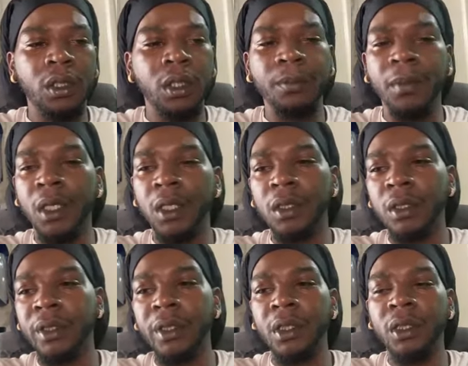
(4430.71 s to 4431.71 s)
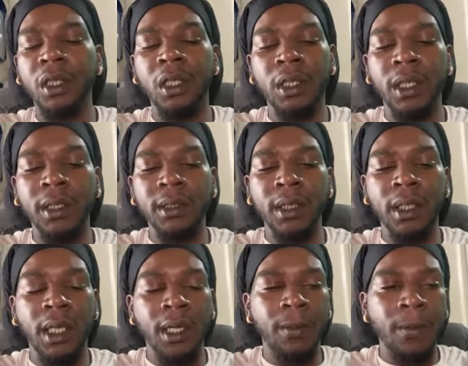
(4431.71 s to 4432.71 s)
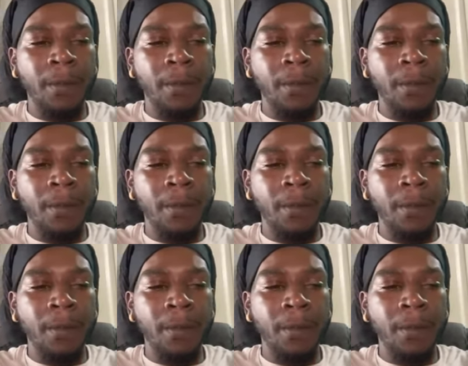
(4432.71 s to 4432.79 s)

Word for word: her mother or anything like that. I